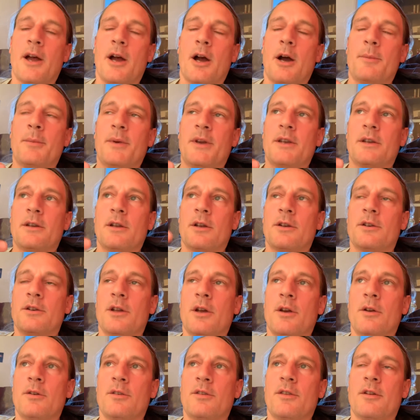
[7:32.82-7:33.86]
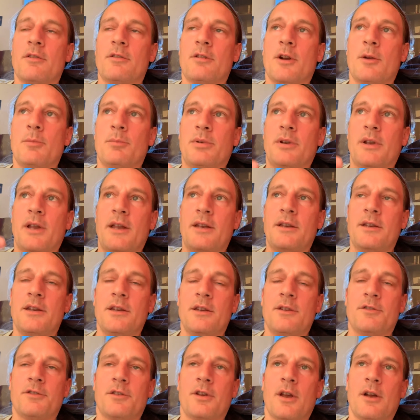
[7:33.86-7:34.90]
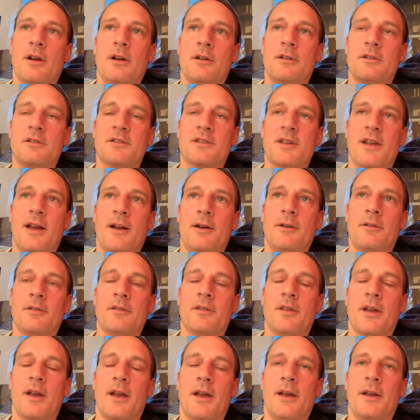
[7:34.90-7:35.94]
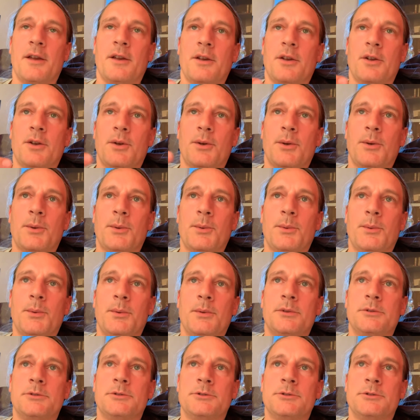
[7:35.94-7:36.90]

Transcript: I mean, I know there are plenty of girls out there who